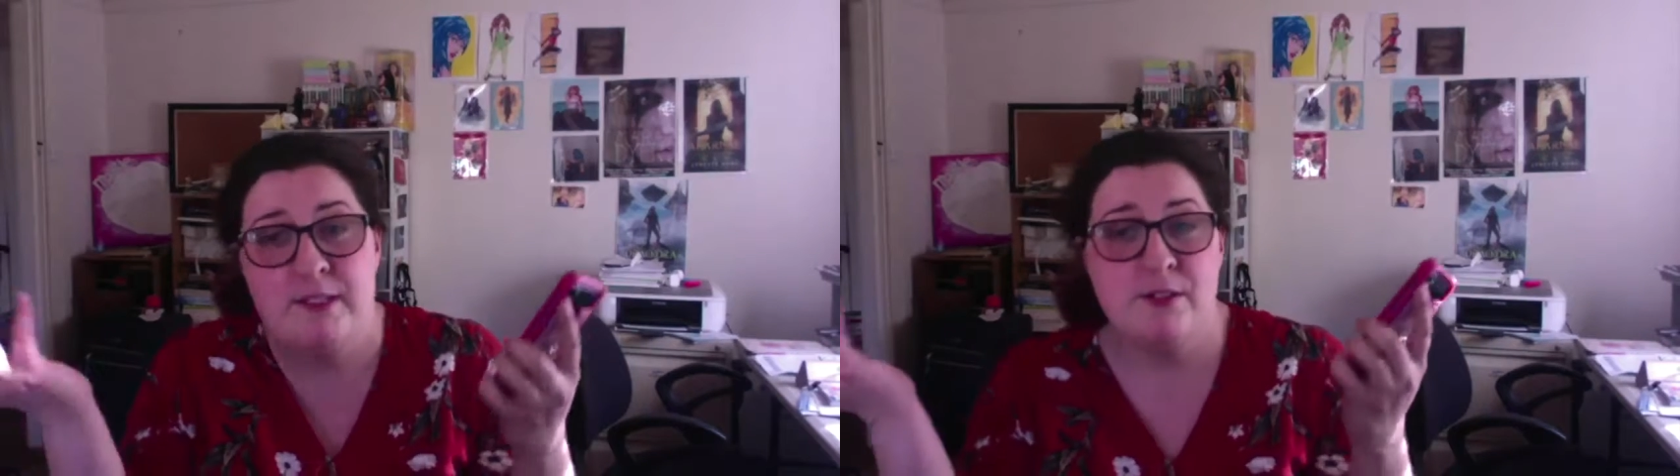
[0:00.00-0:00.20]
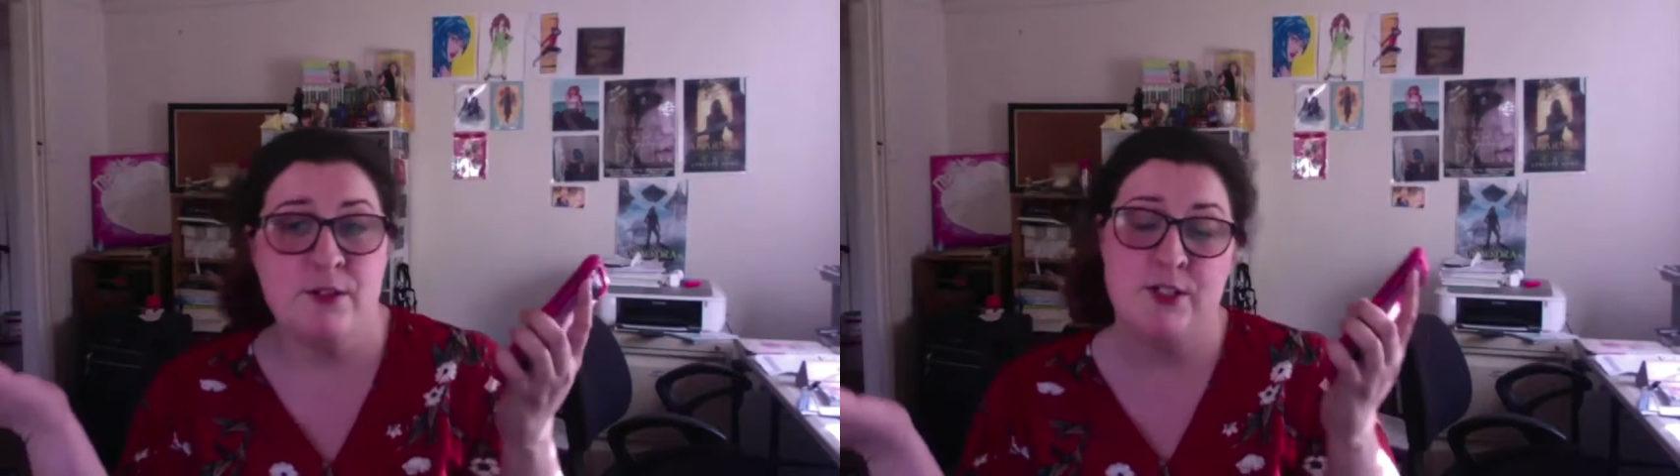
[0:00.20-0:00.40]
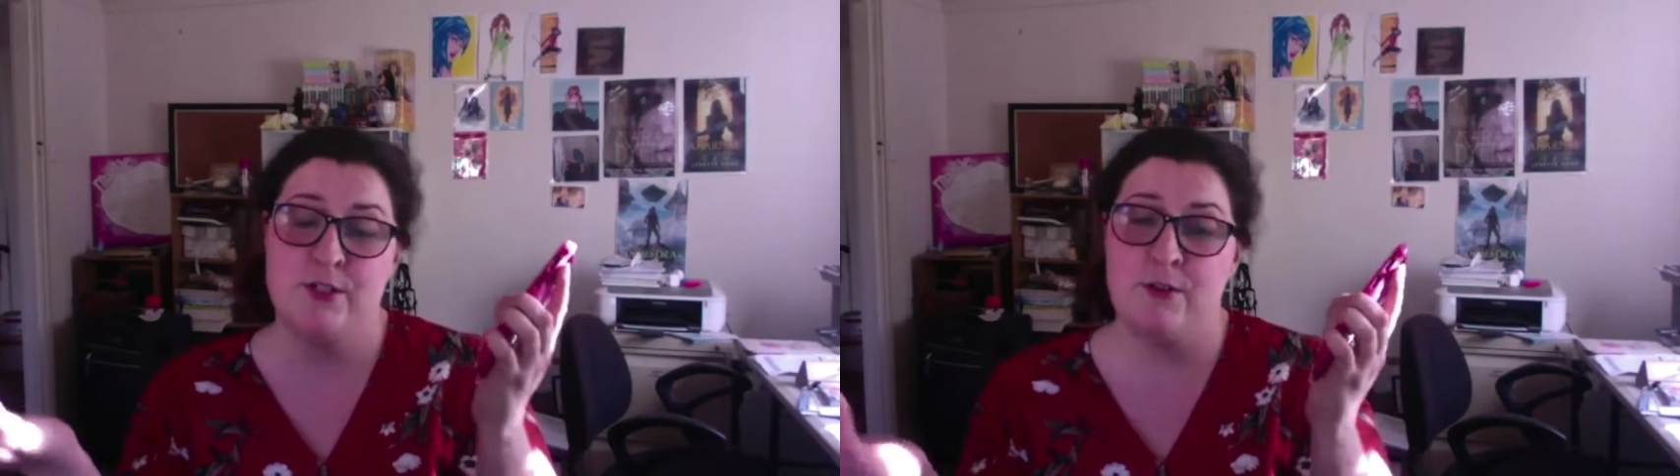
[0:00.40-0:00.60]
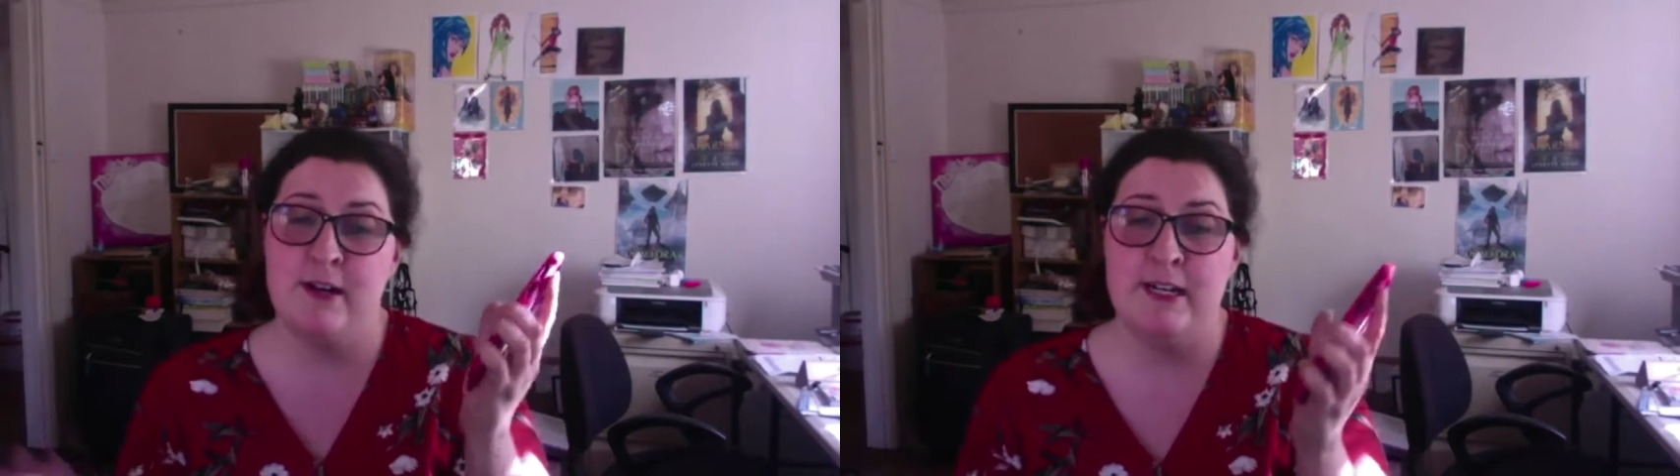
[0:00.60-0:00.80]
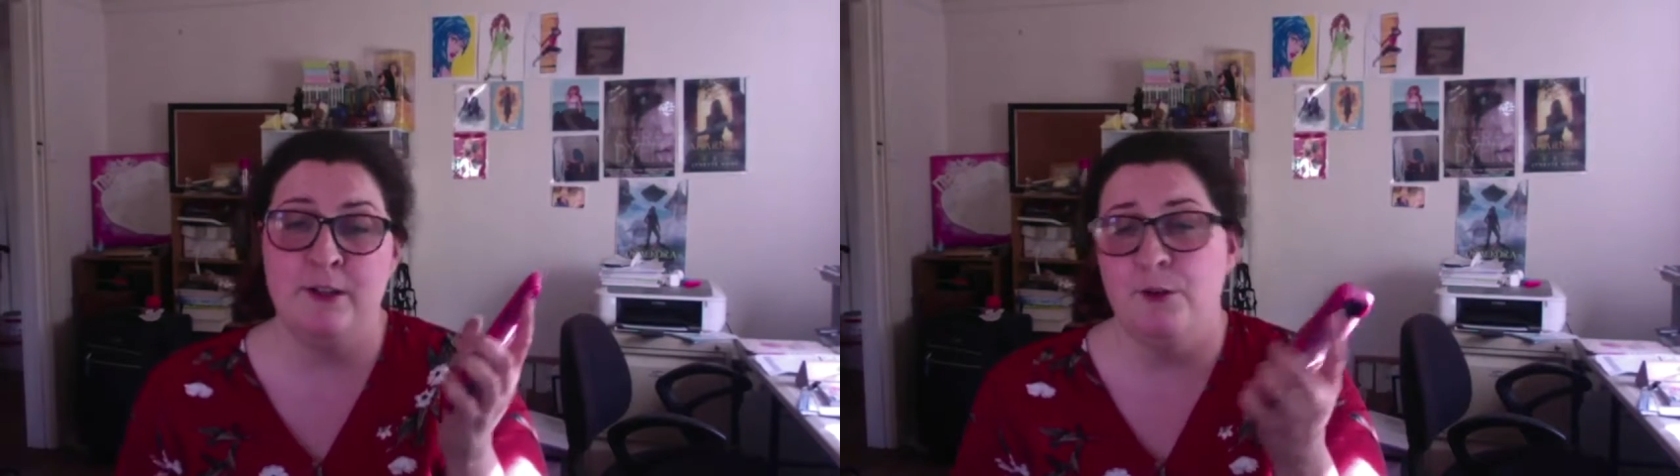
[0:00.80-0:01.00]
a good
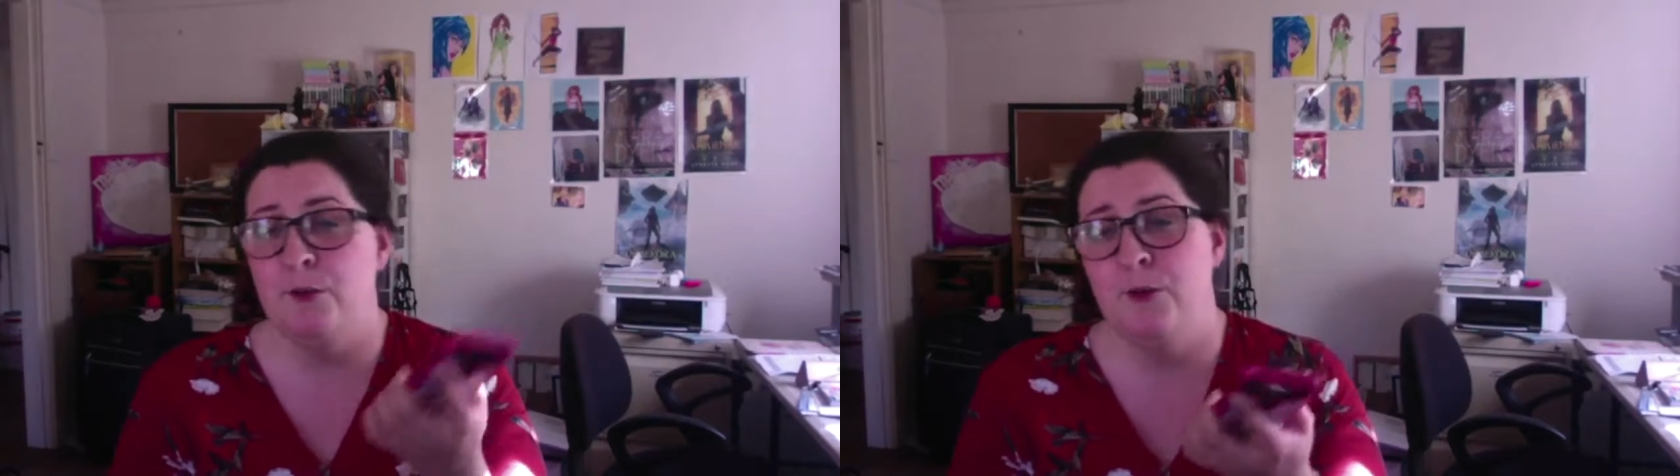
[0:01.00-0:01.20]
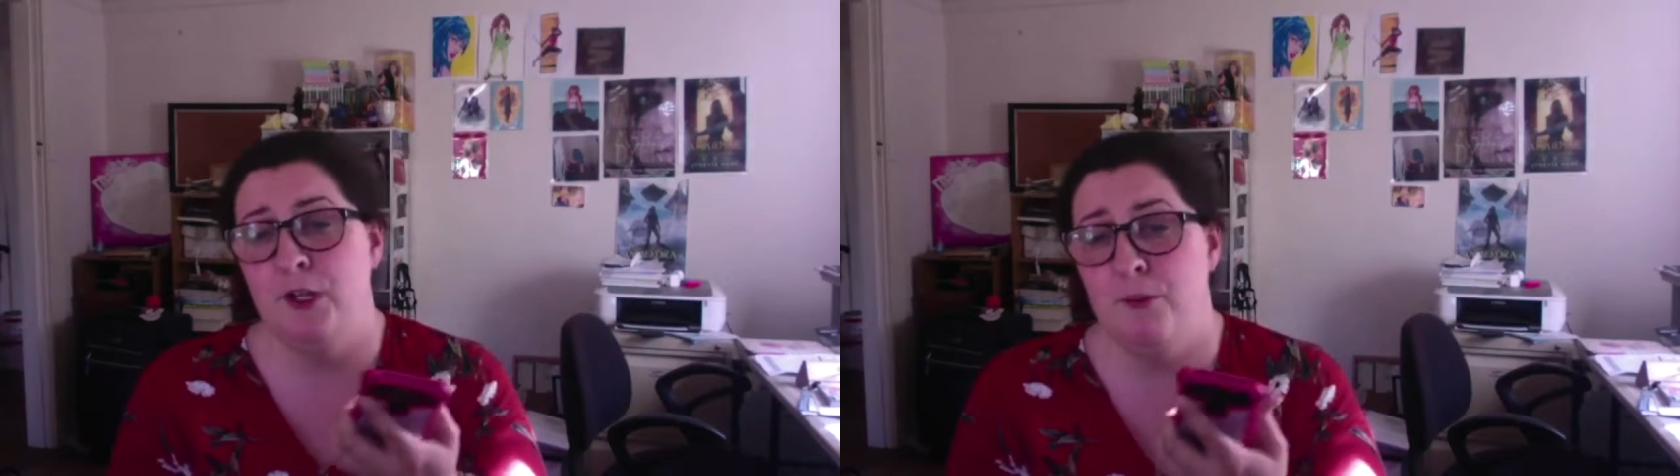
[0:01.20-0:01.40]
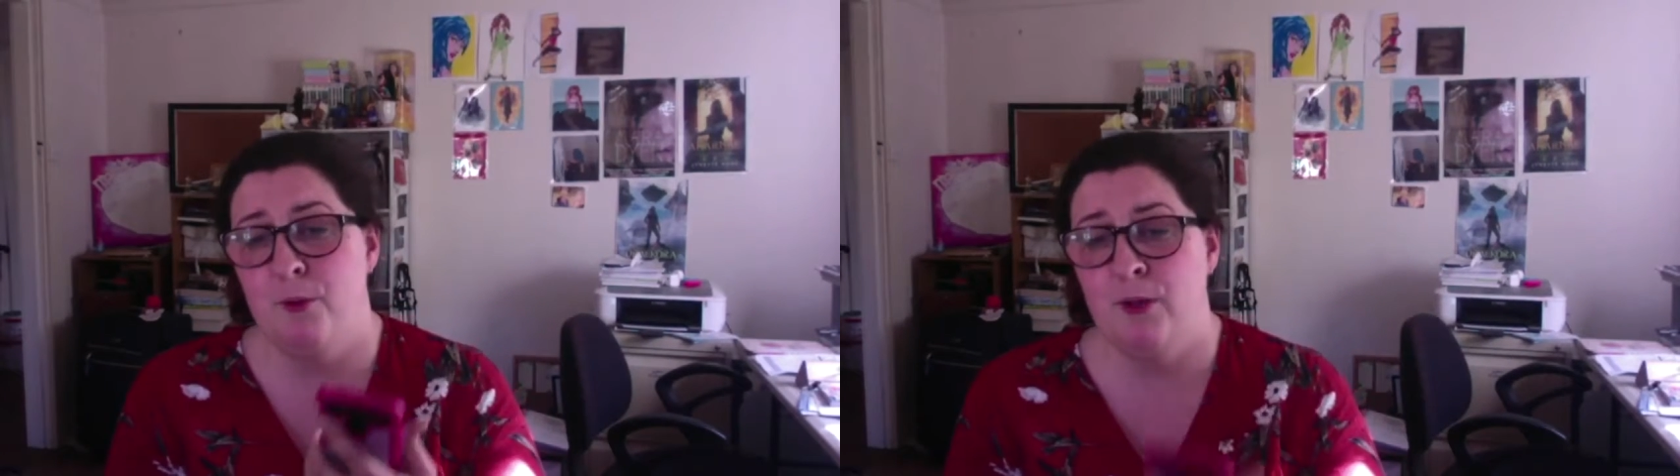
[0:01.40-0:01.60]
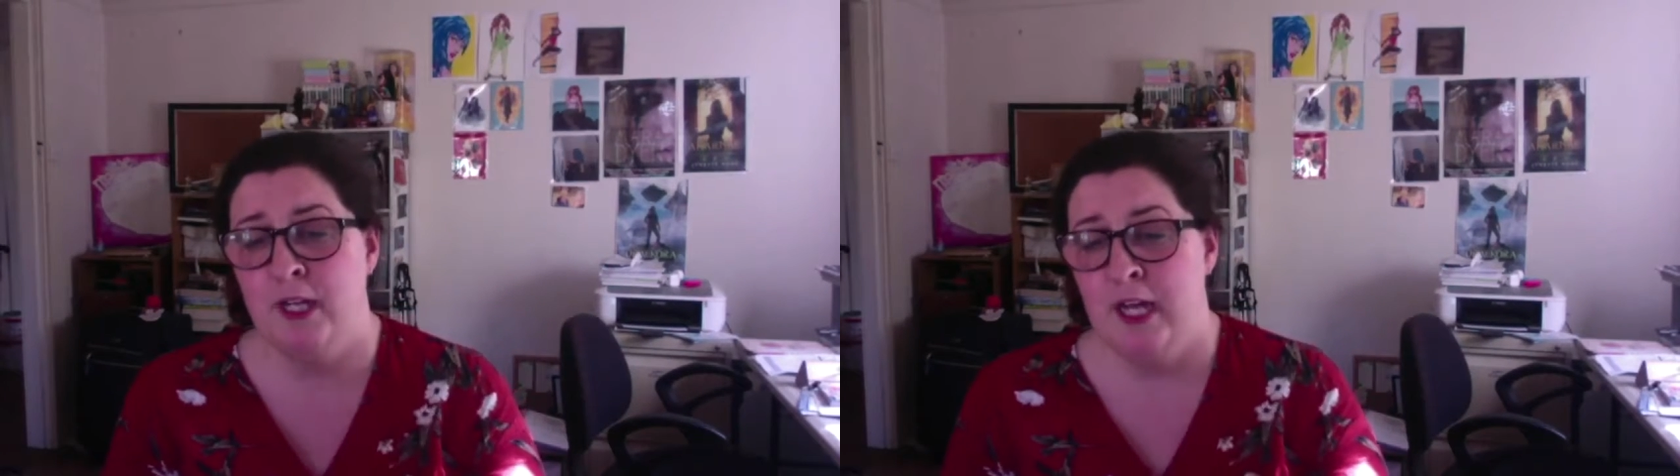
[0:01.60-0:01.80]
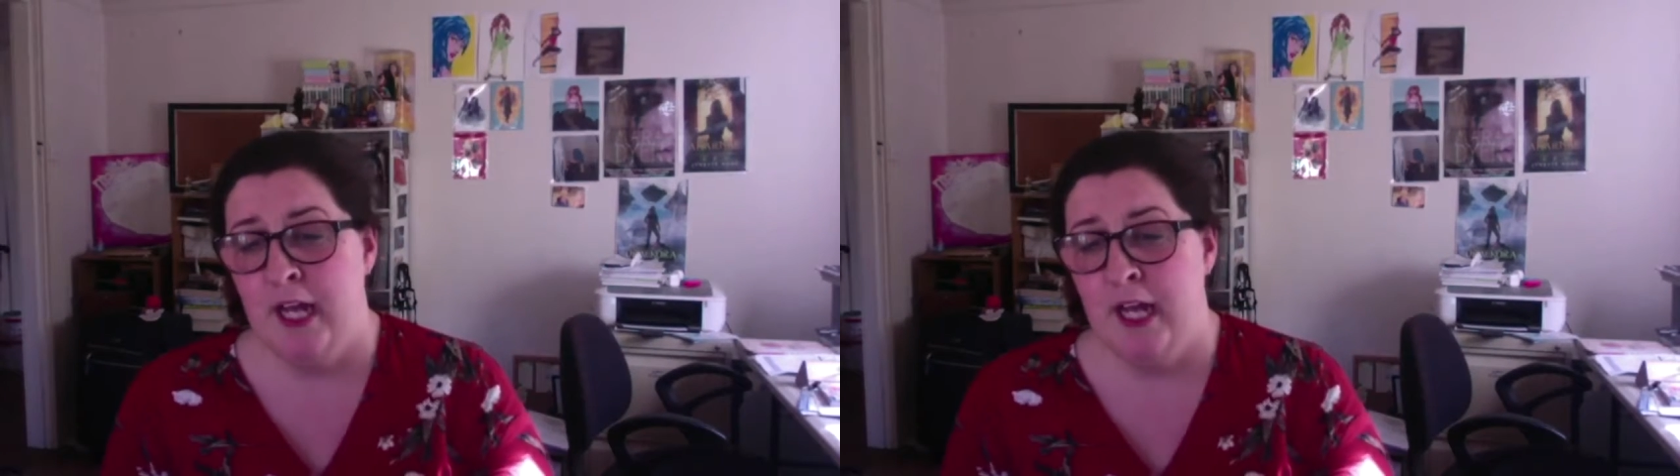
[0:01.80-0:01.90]
story and a good audiobook.